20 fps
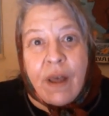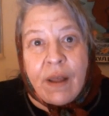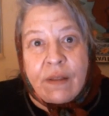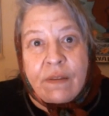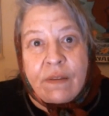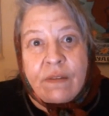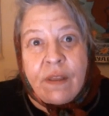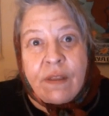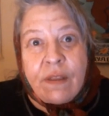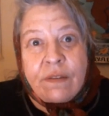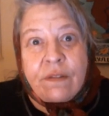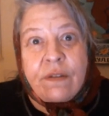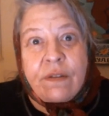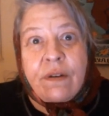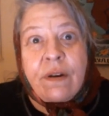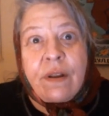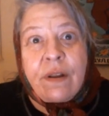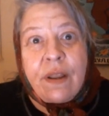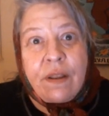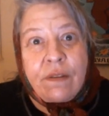
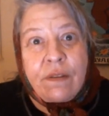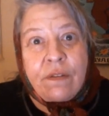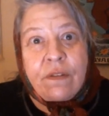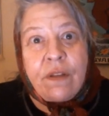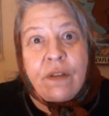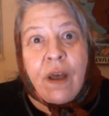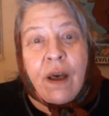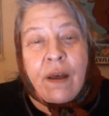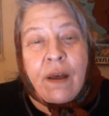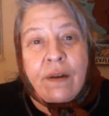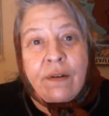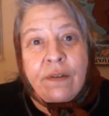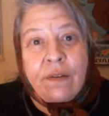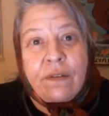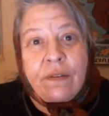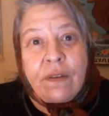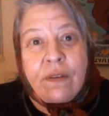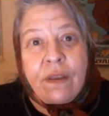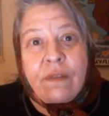ancestor in stars,